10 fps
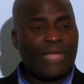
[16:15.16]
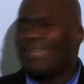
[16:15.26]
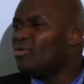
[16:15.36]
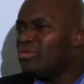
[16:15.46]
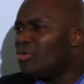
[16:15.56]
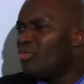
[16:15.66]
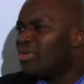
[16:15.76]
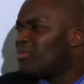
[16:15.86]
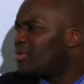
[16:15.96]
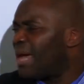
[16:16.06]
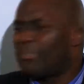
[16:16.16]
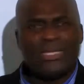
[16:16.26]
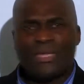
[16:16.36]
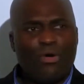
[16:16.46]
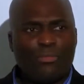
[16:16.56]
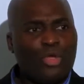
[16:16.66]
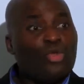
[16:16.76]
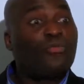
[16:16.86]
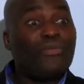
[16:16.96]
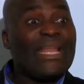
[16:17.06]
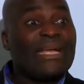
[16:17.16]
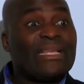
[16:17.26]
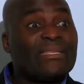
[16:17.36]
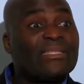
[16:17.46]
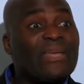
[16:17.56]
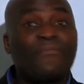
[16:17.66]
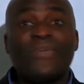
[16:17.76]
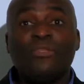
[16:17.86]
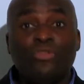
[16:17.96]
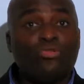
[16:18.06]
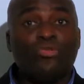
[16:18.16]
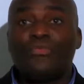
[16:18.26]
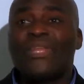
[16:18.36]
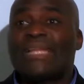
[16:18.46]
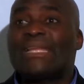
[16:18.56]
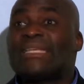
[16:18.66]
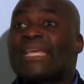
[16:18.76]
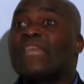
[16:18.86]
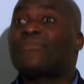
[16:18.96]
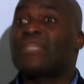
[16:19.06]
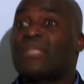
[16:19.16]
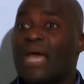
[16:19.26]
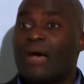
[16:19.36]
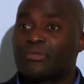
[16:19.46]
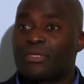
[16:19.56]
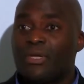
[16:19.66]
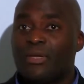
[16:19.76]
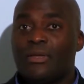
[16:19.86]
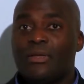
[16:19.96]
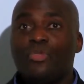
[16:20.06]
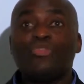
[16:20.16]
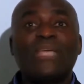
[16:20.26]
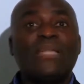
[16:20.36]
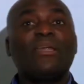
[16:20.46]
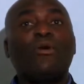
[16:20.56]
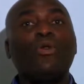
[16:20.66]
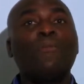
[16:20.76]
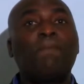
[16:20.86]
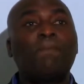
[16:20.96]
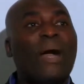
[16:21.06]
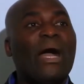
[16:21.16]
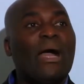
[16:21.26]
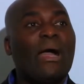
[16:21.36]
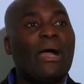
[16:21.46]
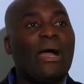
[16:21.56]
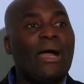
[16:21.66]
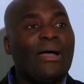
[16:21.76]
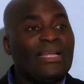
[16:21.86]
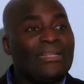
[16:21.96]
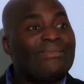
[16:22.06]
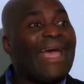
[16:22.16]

I don't know what was happening in the home. You feel like there's something new. You feel like there's a gift in the house. You sound the horn, Dad!